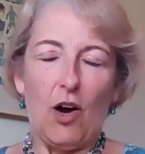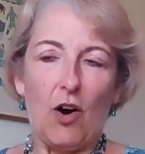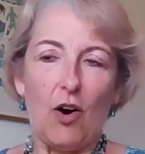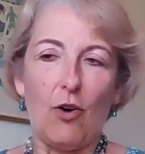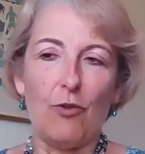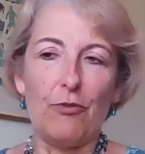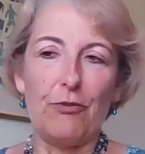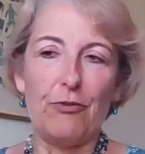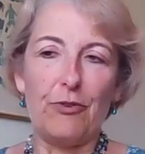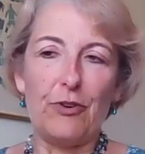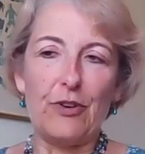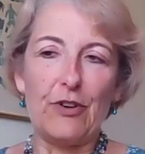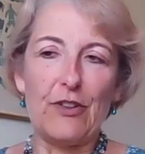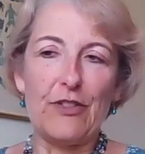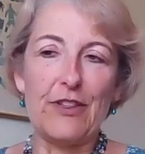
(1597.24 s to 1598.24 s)
of
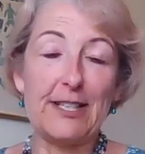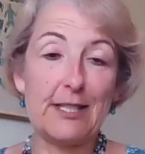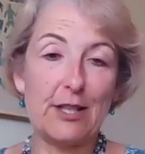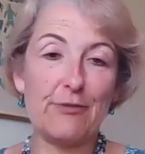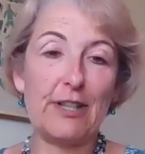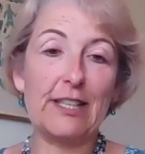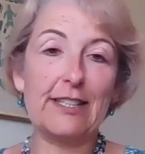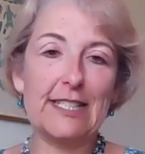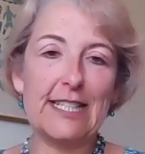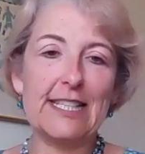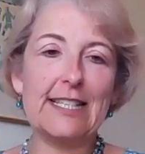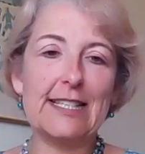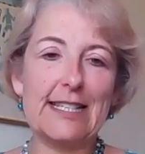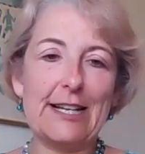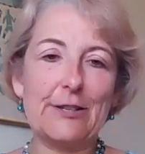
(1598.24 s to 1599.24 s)
these three
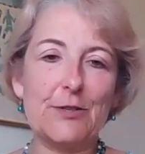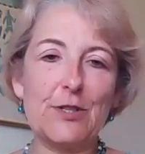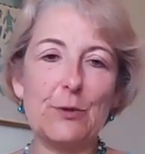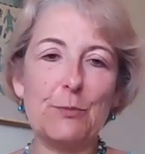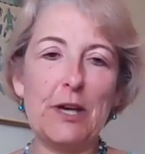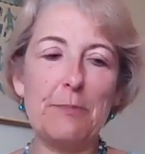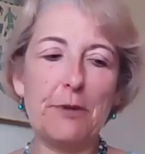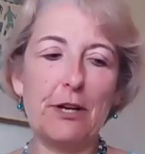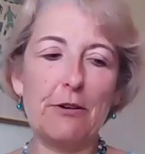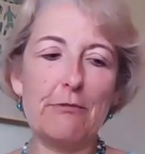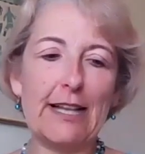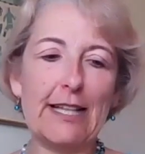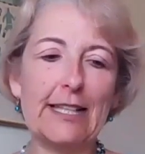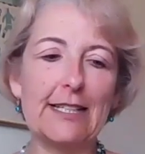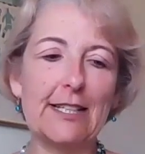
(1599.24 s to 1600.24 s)
ideas now. So people are
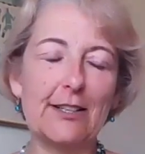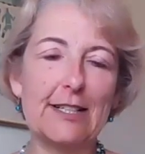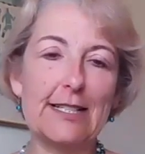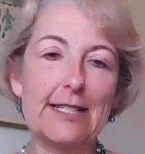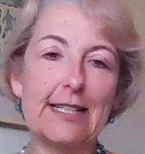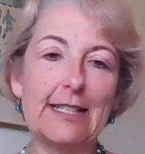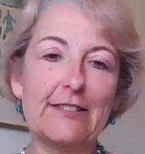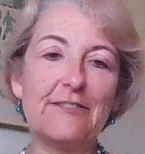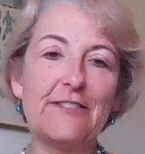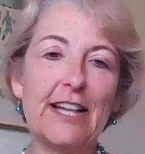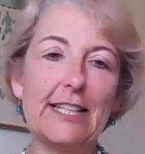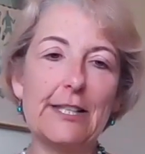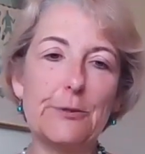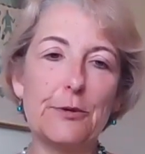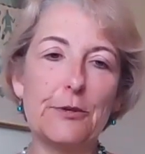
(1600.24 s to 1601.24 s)
recognizing the
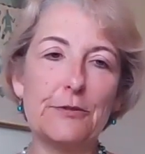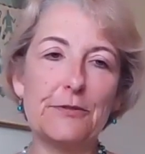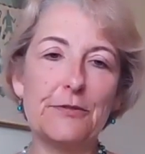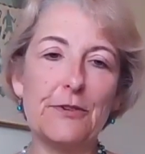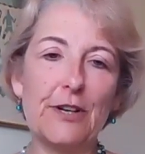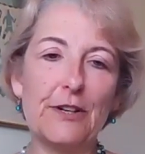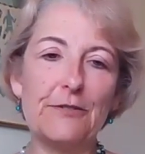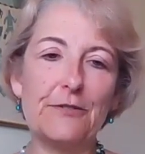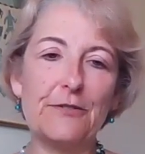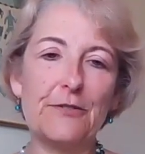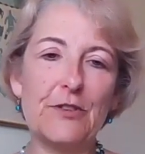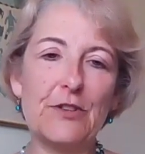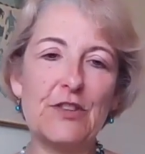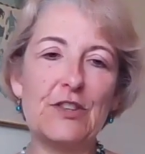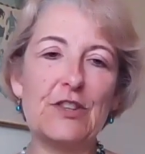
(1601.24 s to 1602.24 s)
value of
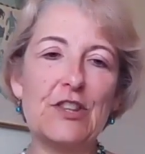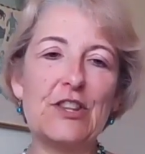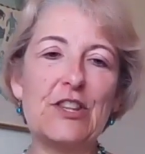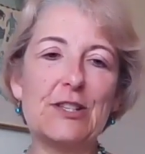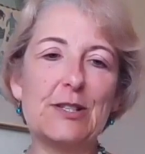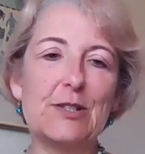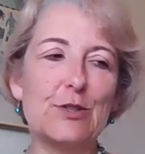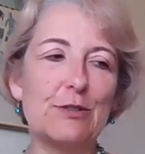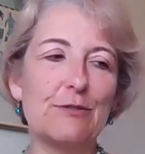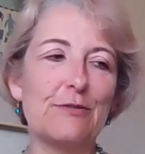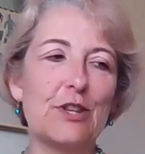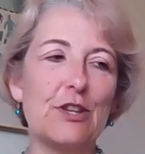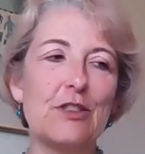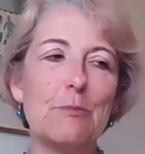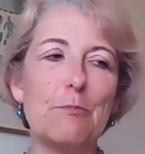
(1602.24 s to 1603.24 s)
the sort of
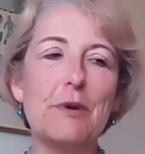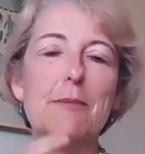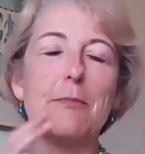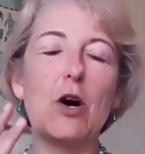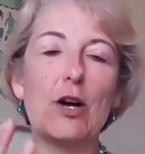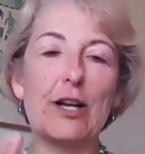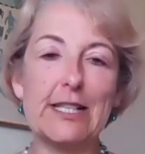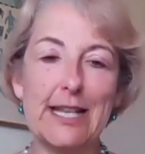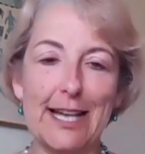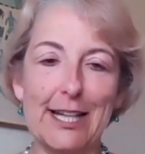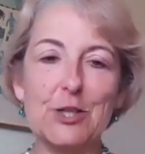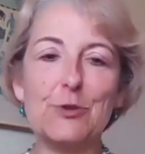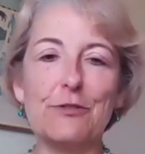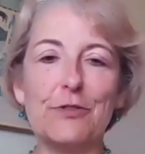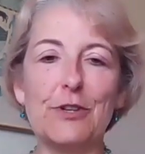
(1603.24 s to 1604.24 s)
the BIM
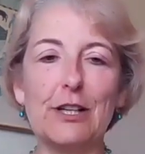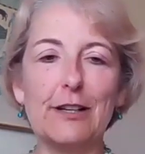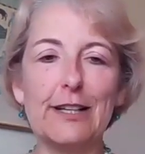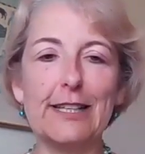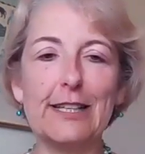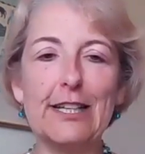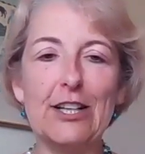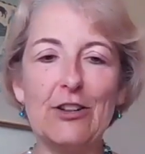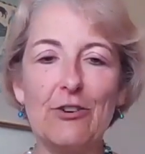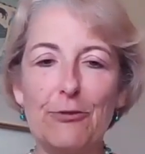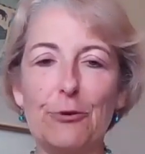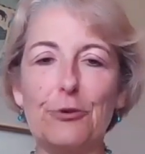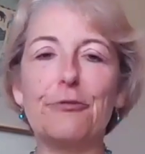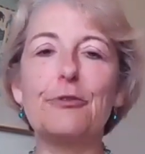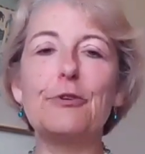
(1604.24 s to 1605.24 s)
architecture, if you like,
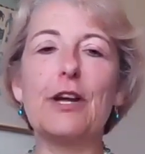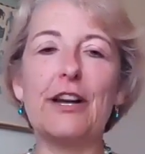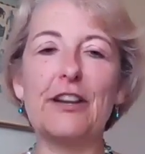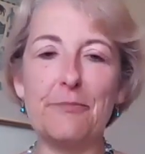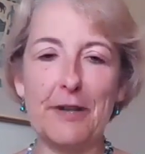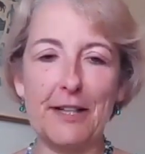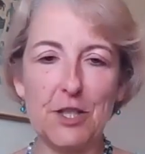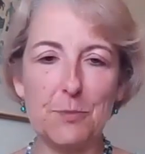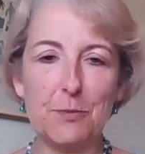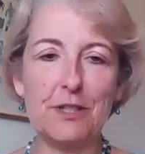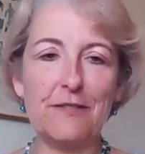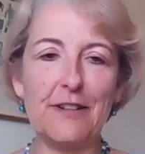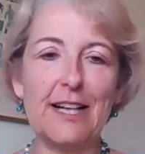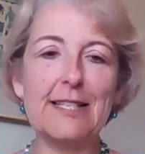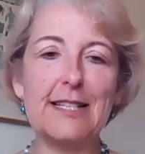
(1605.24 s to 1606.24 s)
for through life management
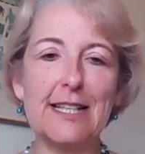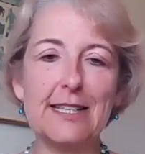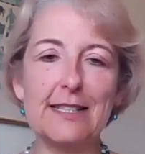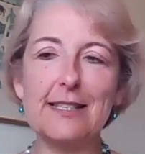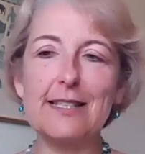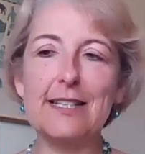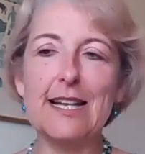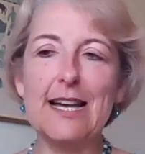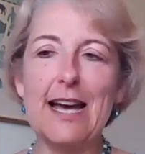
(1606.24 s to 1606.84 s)
of assets.